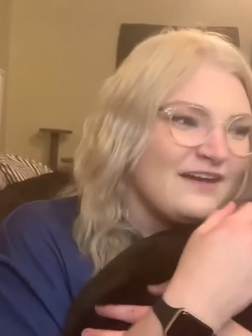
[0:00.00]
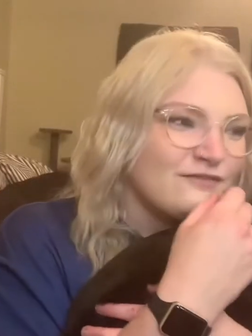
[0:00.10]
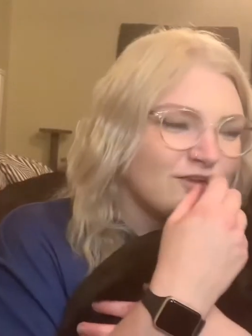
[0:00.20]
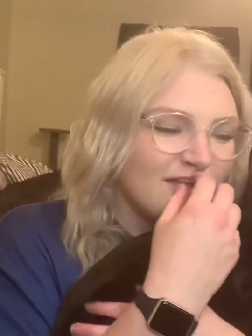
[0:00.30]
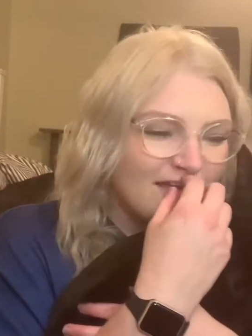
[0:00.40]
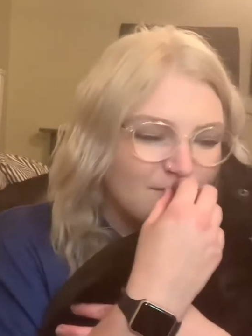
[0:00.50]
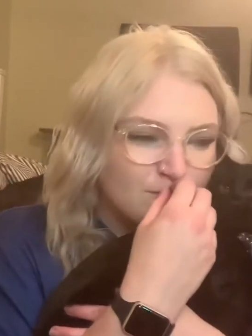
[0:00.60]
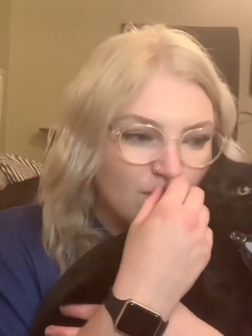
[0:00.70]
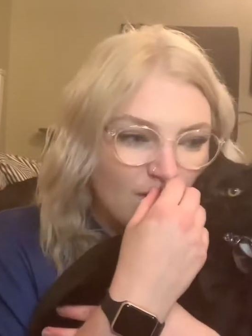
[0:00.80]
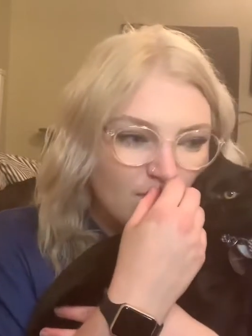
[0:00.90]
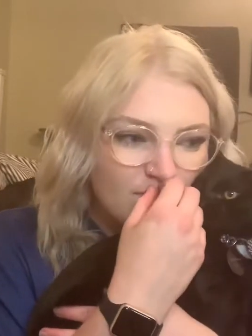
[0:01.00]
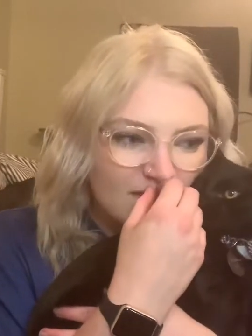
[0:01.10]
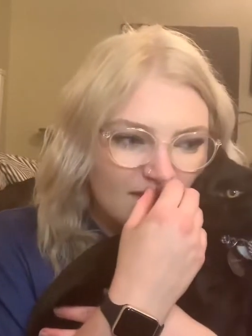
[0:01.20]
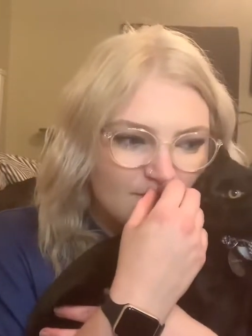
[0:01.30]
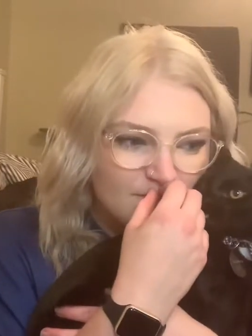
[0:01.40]
like
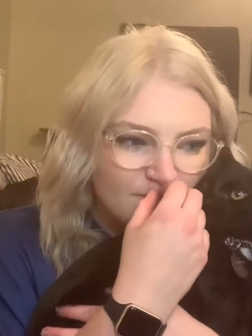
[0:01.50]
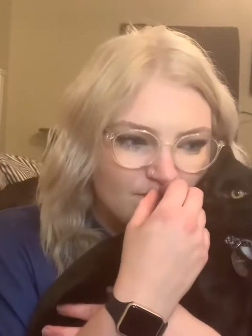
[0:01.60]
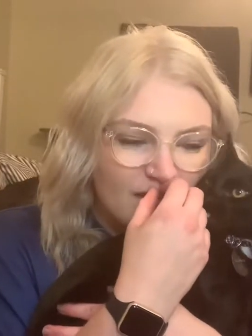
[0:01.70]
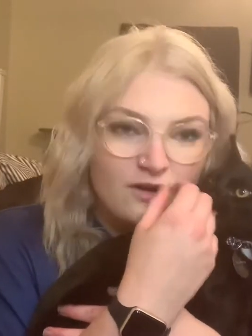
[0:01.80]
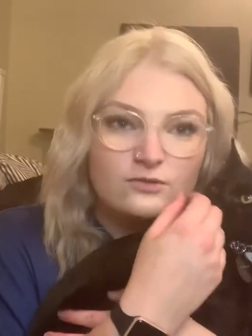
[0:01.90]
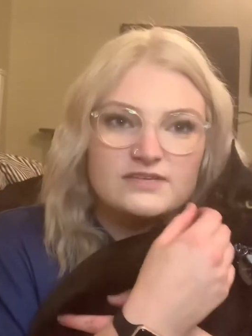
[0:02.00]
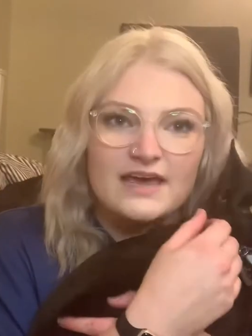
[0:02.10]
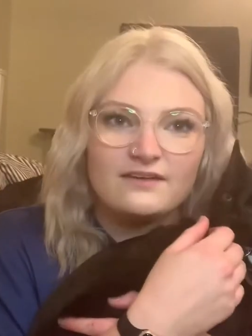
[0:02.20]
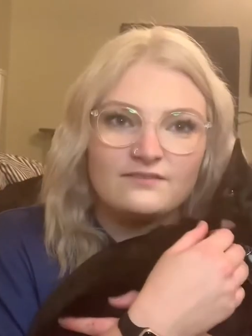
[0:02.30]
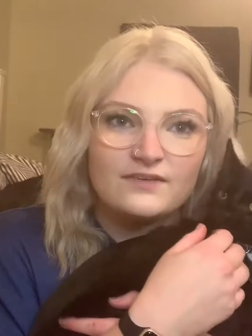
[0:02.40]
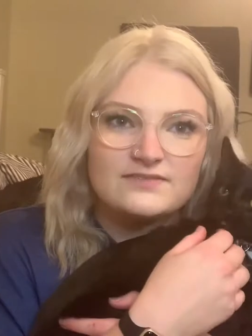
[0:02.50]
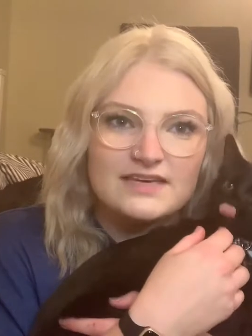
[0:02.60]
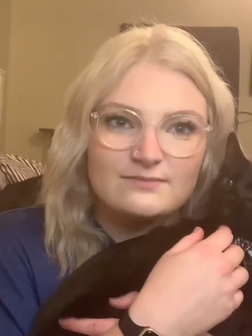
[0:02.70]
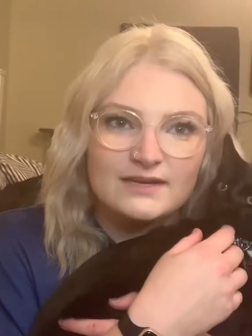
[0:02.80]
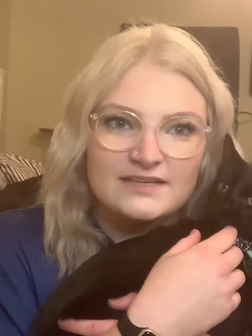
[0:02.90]
probably, I don't know, 10,
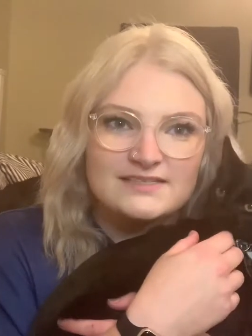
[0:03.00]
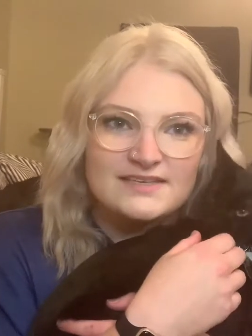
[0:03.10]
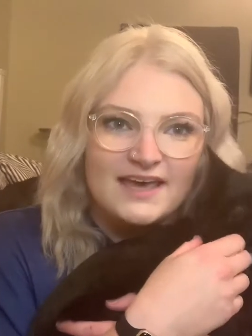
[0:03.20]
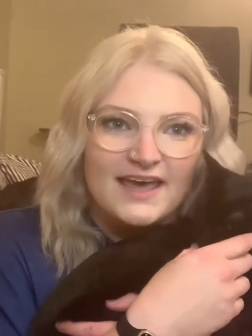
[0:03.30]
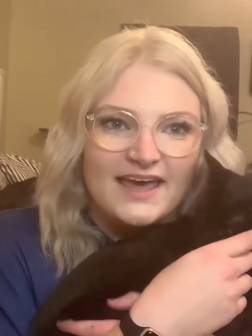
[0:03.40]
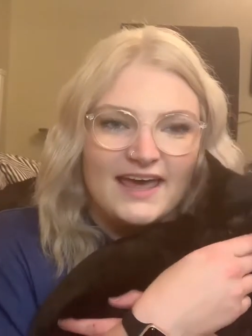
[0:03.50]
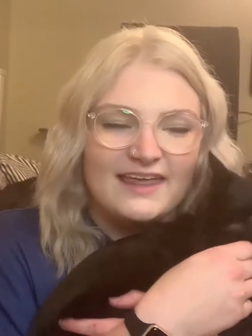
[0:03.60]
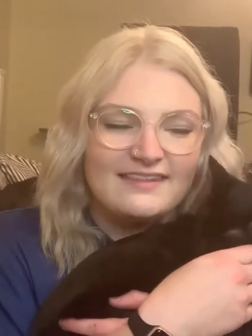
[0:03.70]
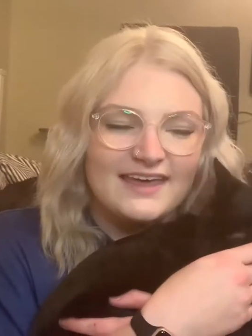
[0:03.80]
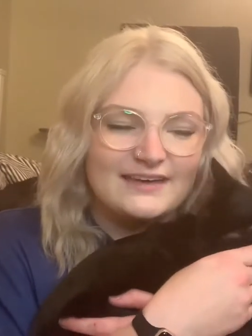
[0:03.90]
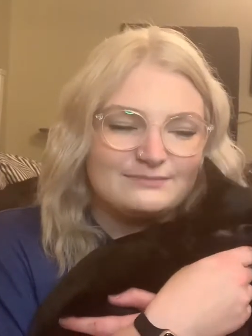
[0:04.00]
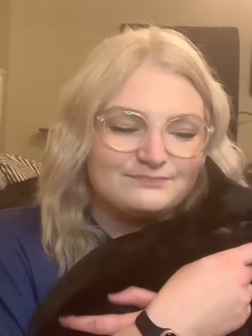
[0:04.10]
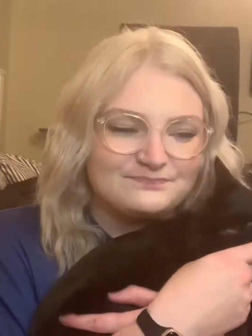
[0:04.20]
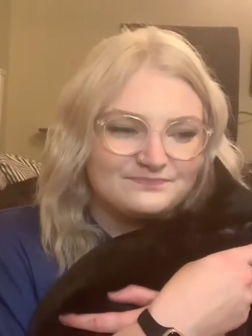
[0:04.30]
15 minutes. And then